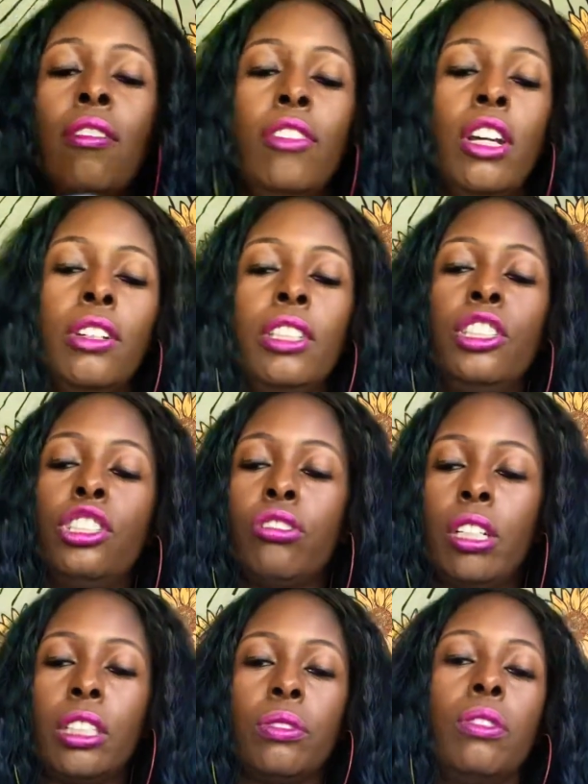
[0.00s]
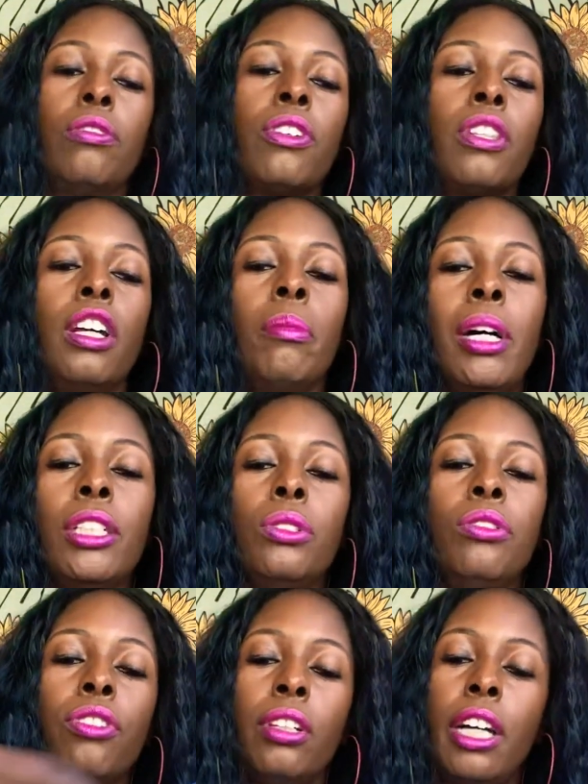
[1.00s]
very stressful for them. I do
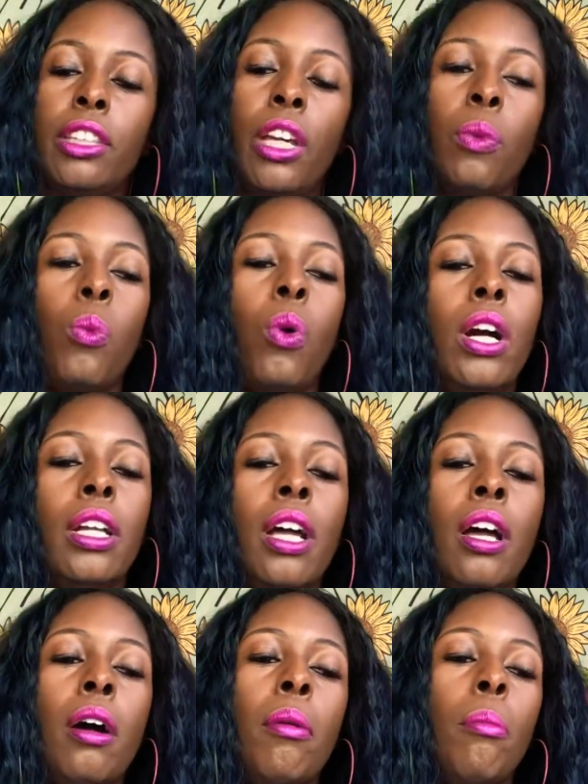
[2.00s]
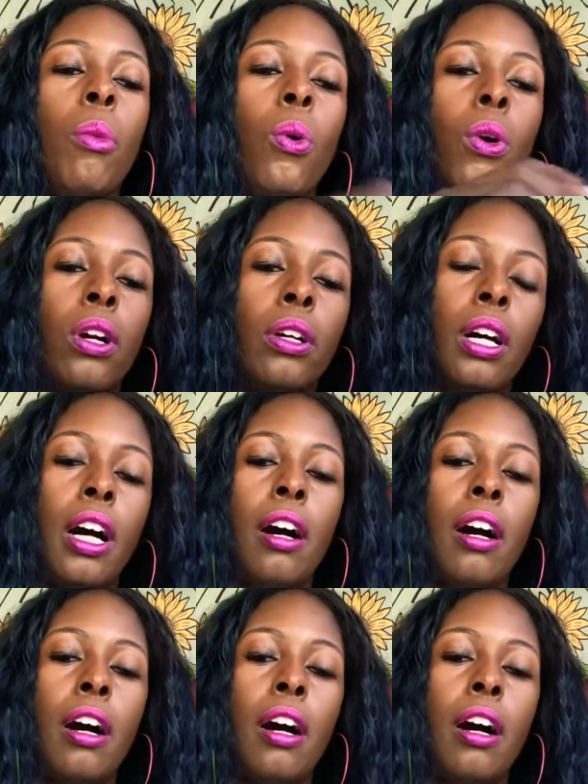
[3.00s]
feel like they want more.